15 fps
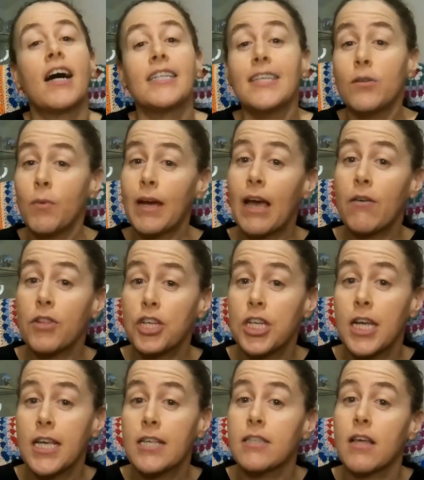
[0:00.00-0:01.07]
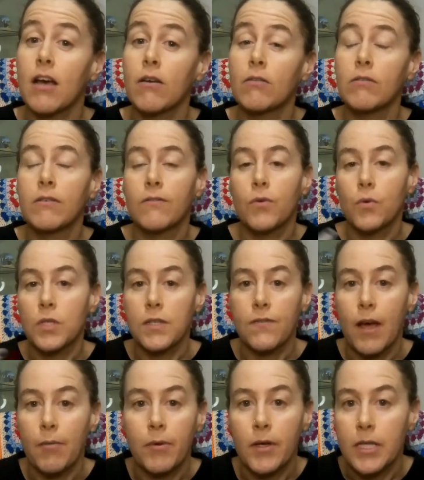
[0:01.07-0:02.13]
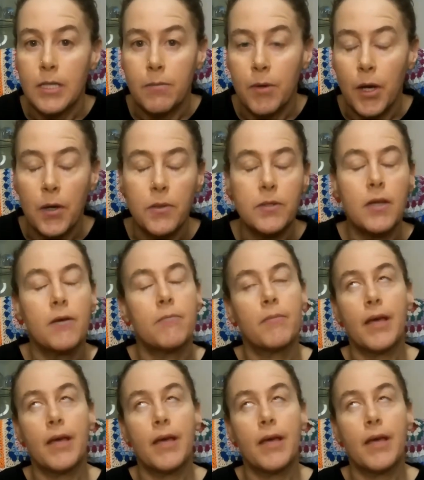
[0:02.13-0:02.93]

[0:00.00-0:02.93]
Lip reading: I did weigh out the cheese though, force of habit I suppose,